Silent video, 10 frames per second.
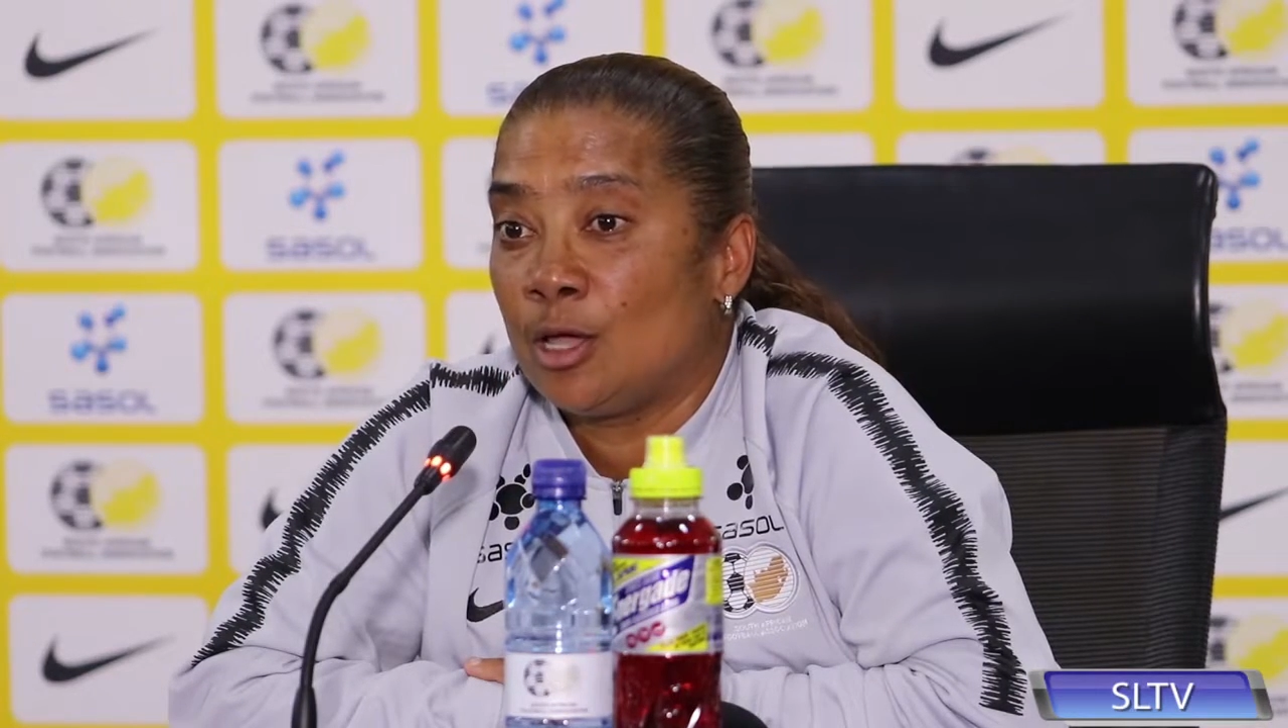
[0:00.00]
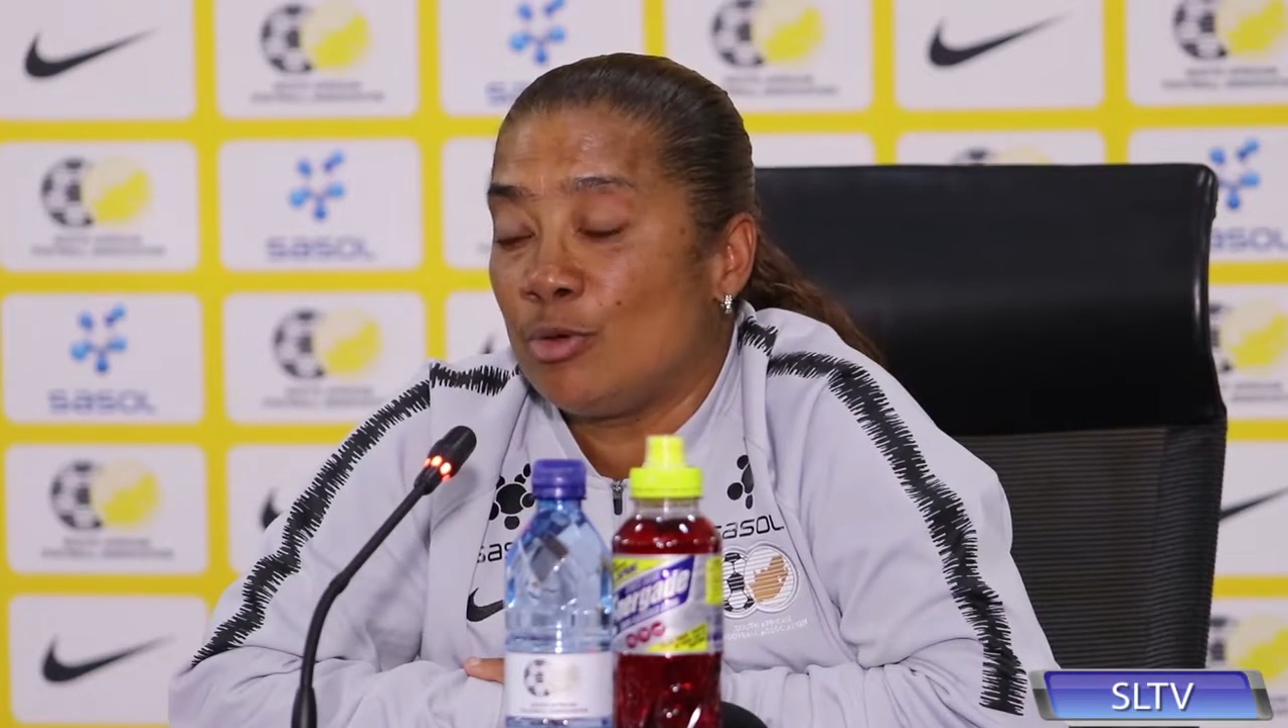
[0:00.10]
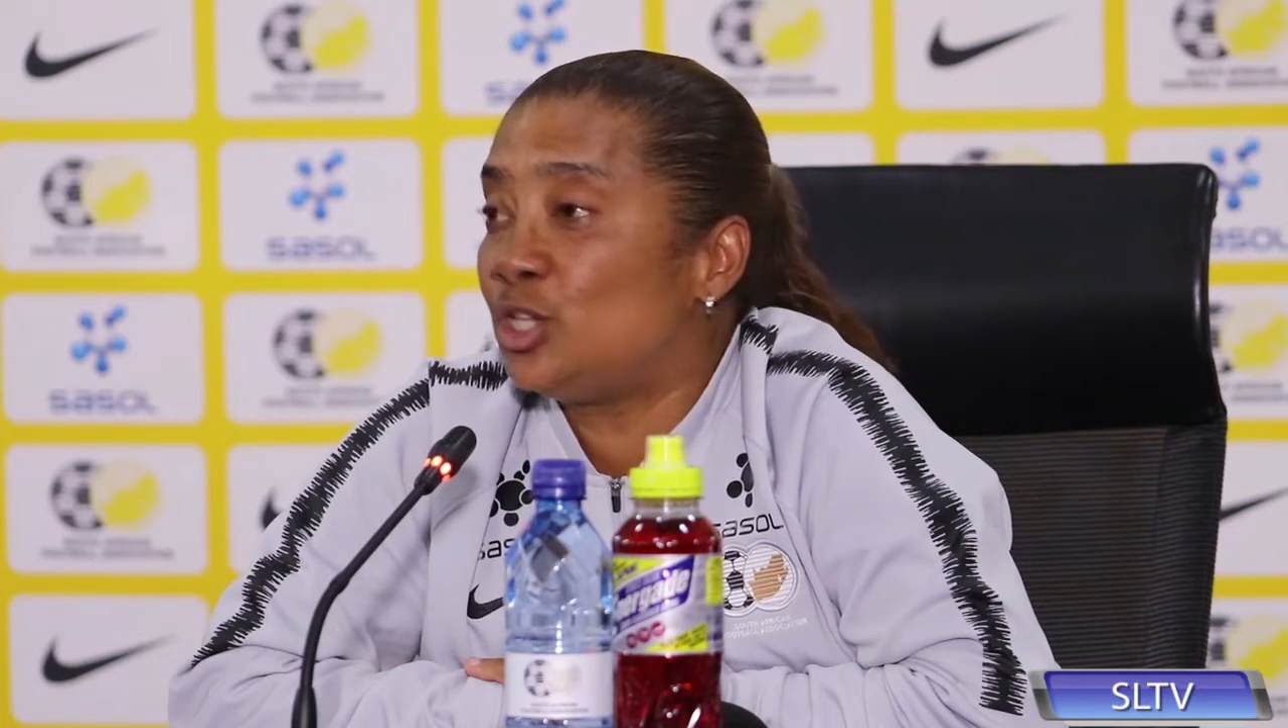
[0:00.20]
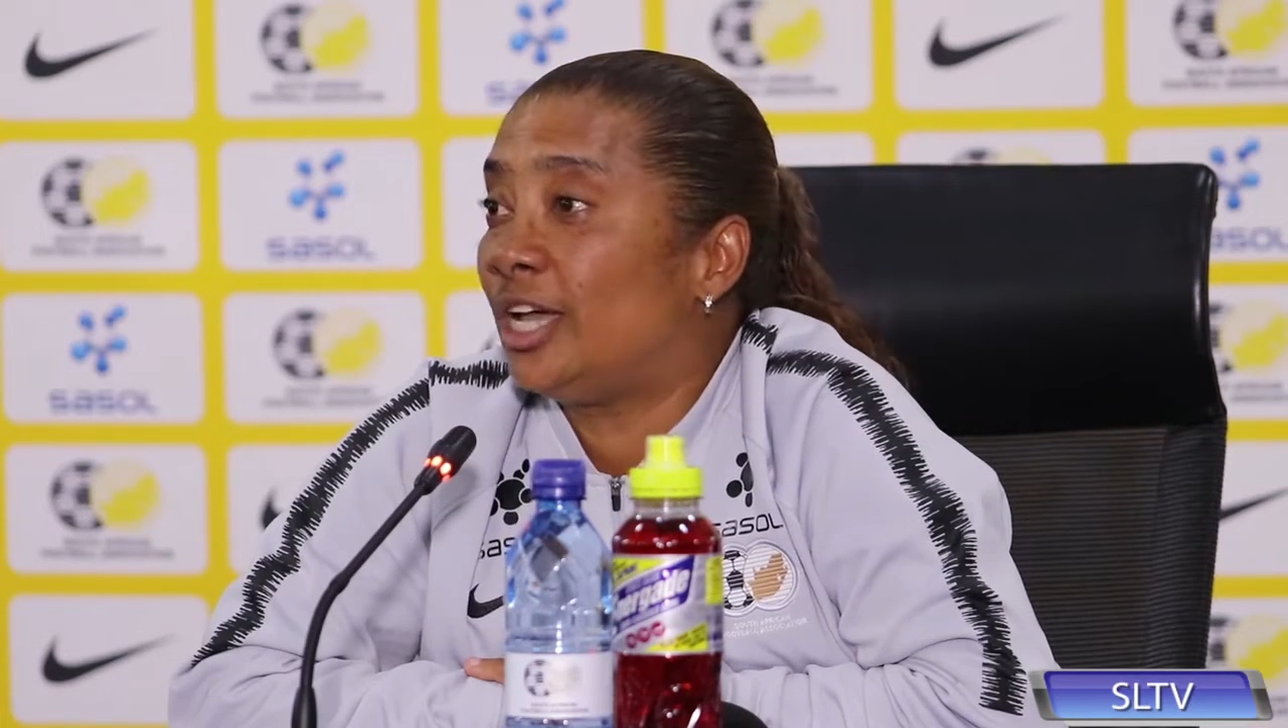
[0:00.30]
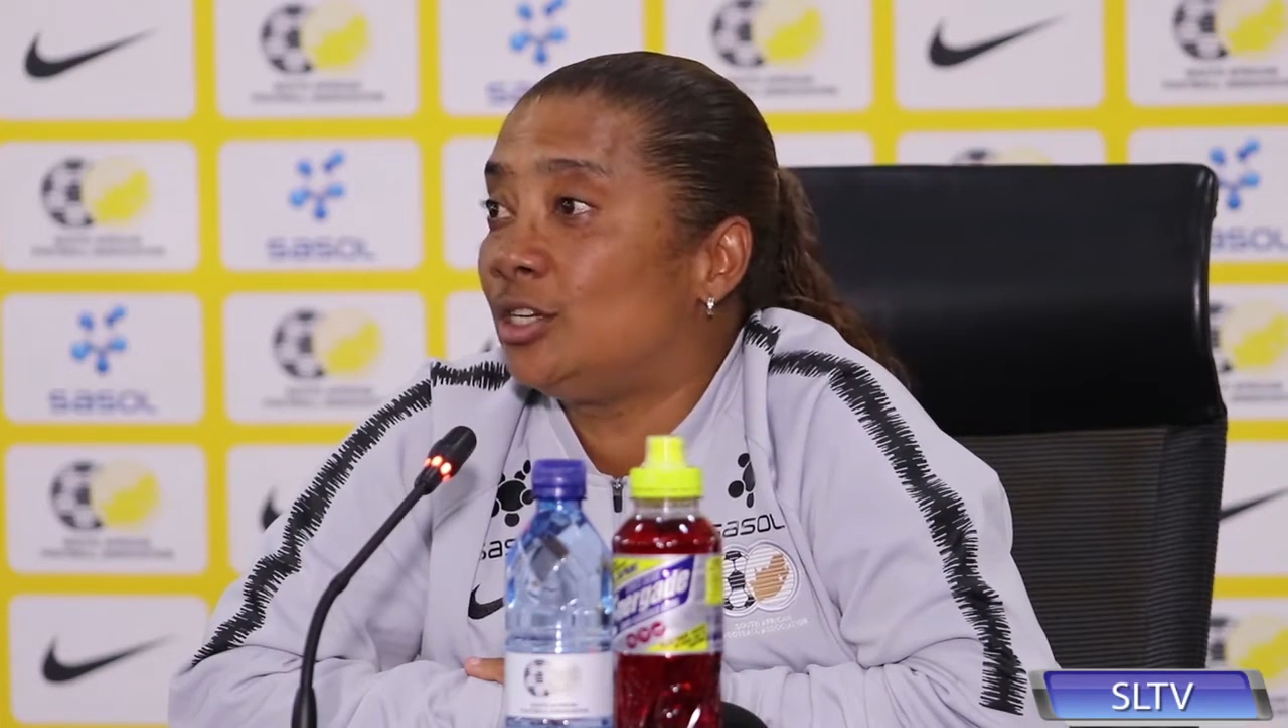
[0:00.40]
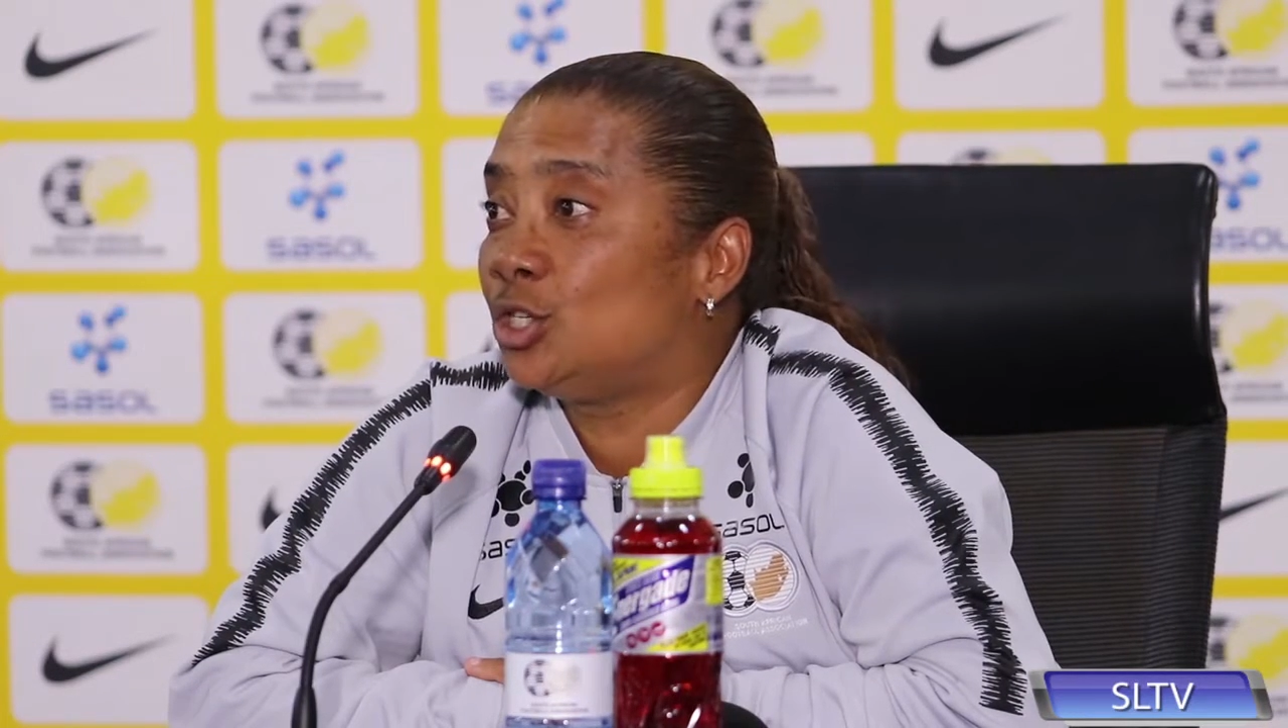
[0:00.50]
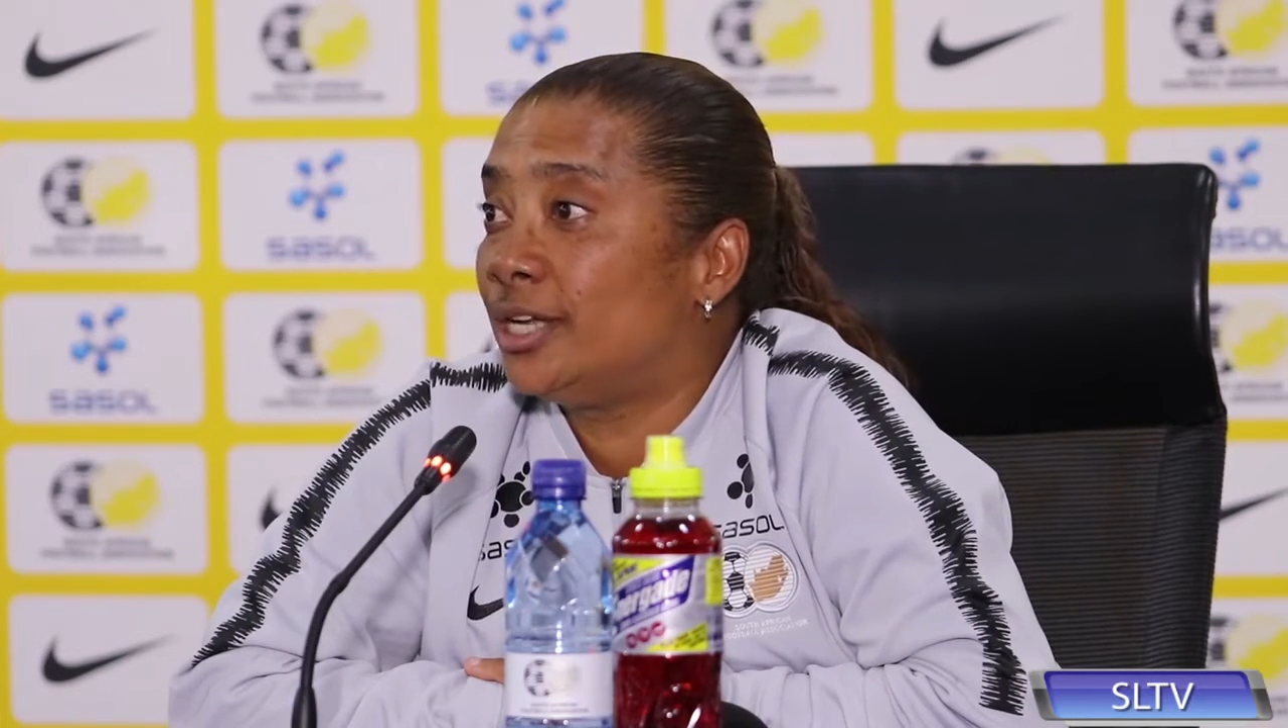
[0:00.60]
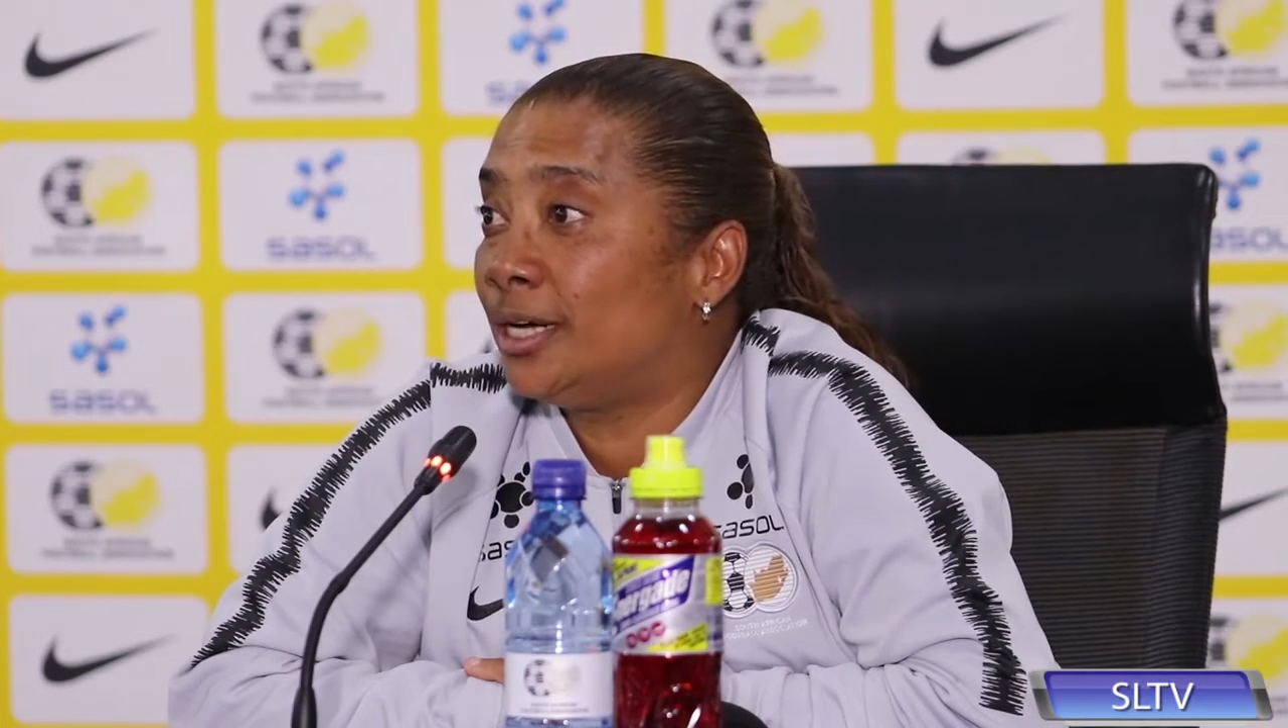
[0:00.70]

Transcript: we challenged